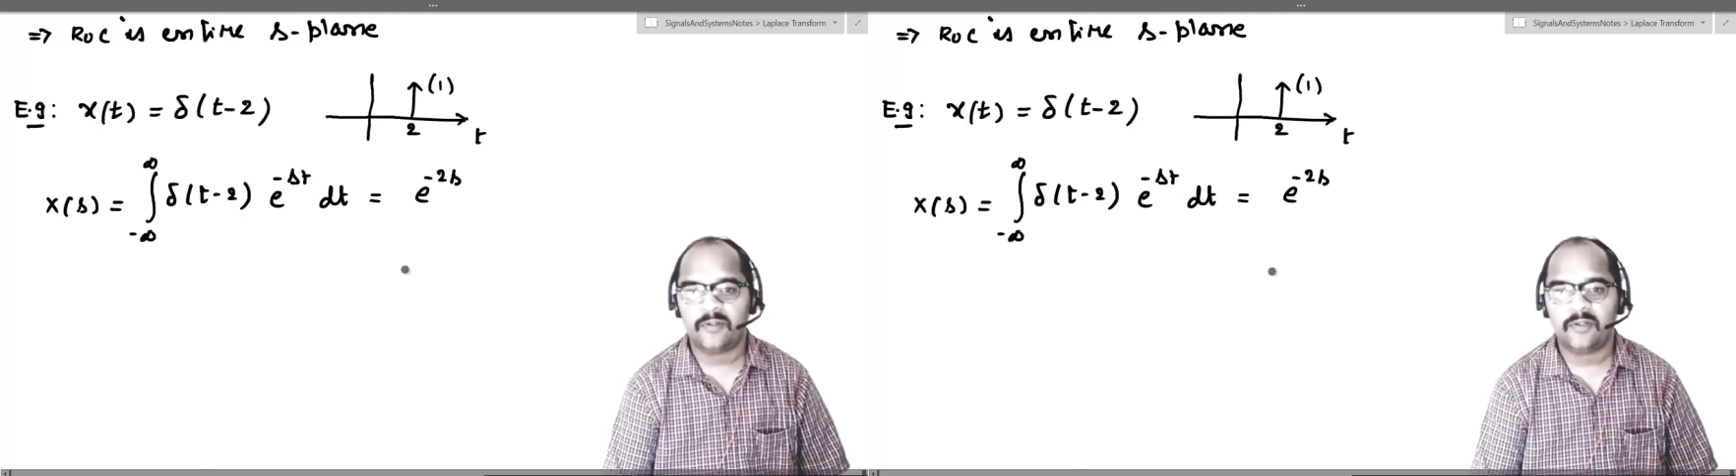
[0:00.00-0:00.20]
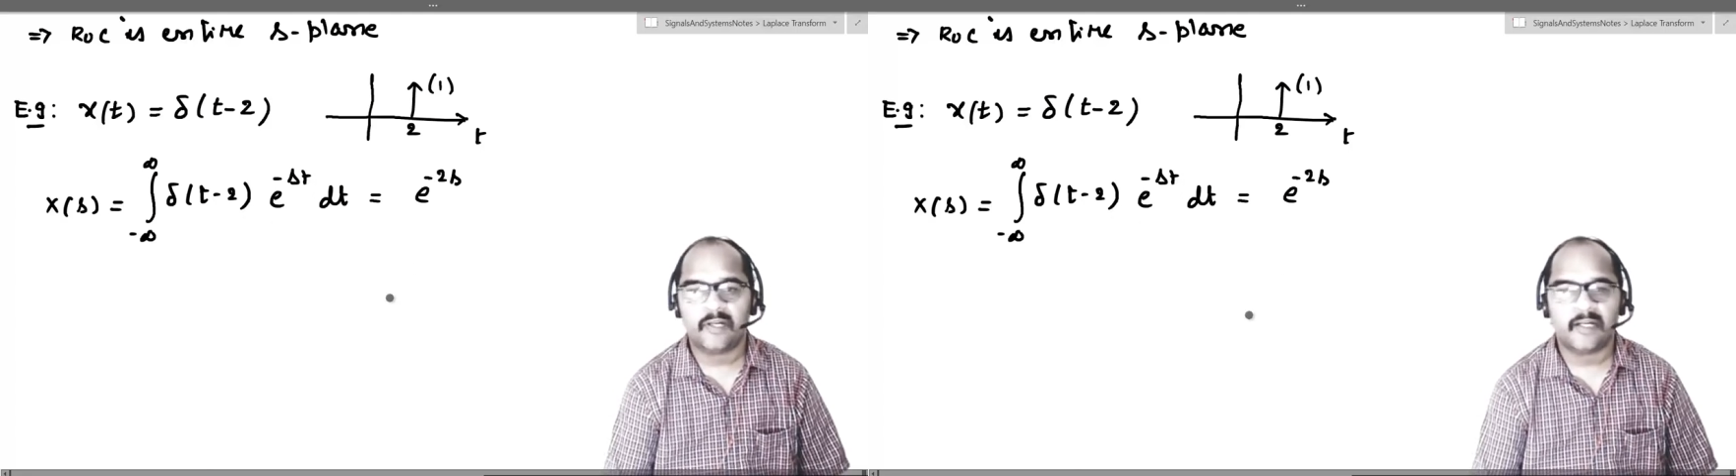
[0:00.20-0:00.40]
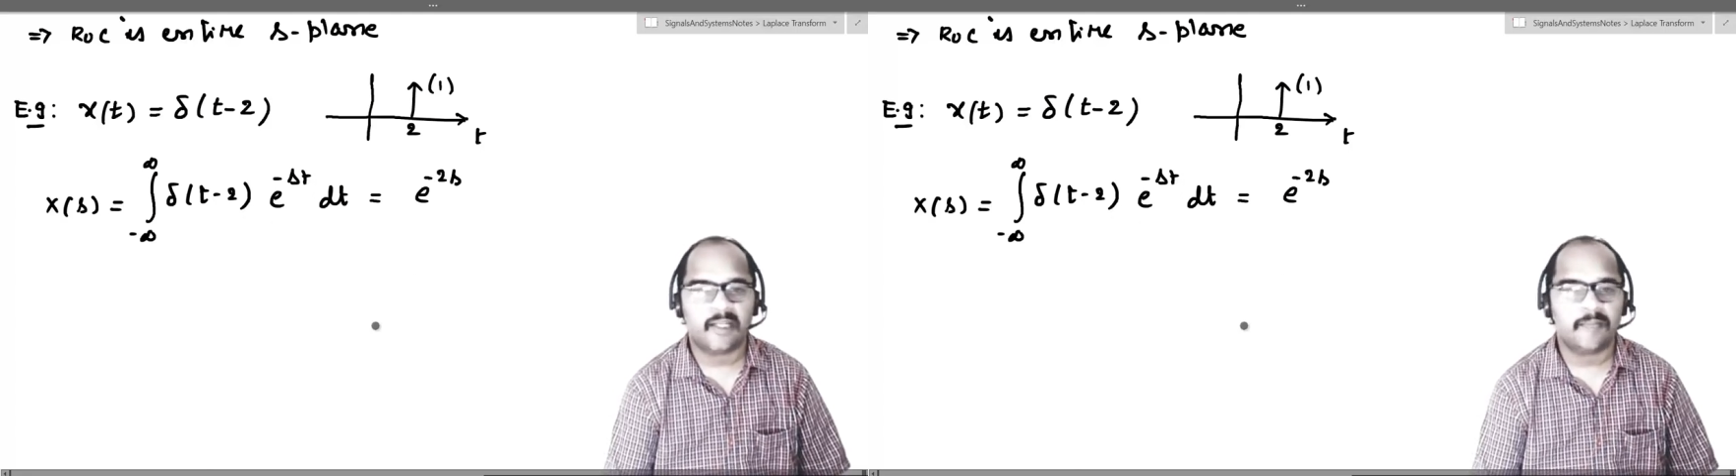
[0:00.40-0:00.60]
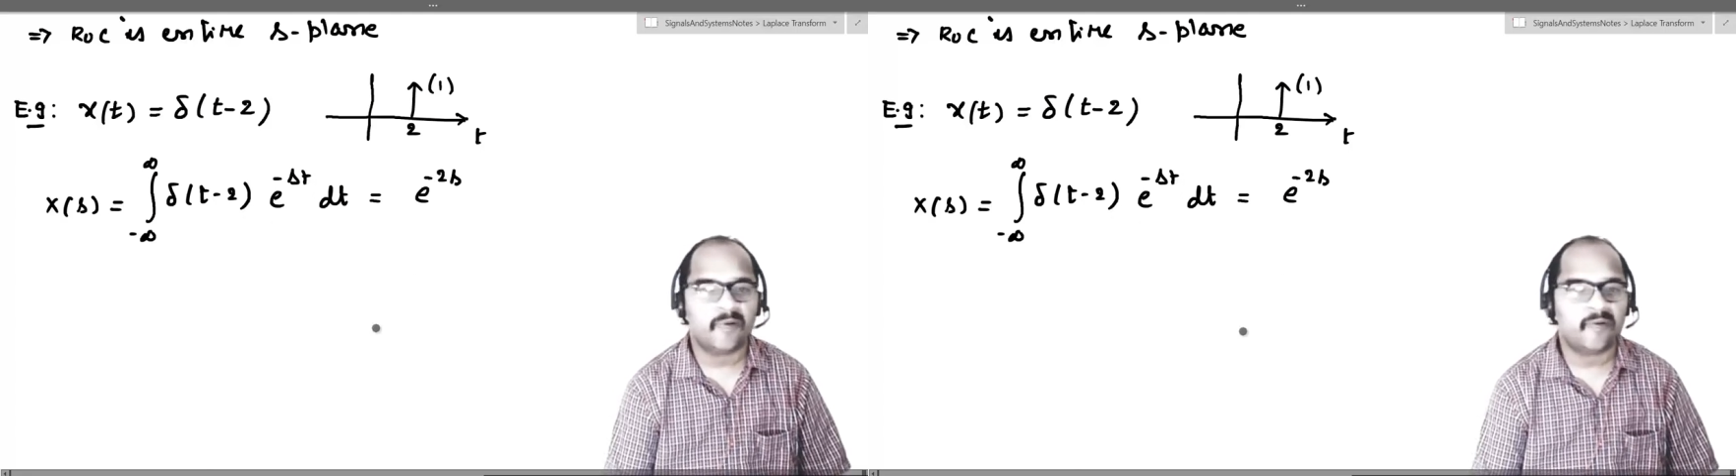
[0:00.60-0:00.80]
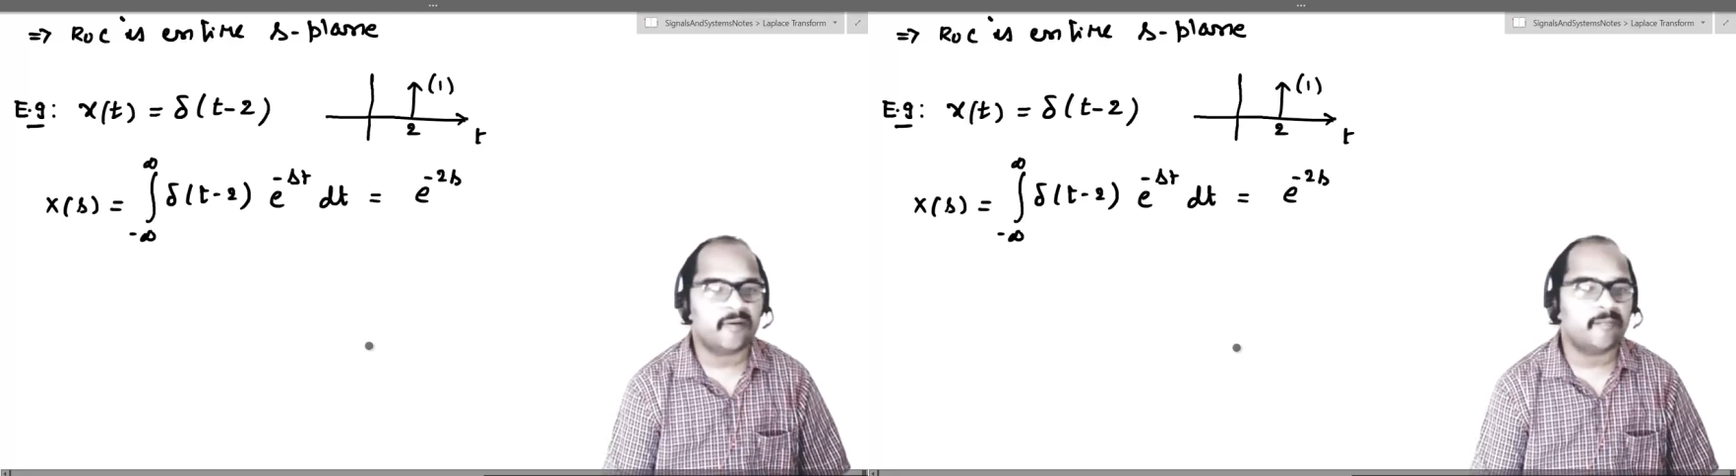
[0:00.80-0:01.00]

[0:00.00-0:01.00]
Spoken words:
you'll get e power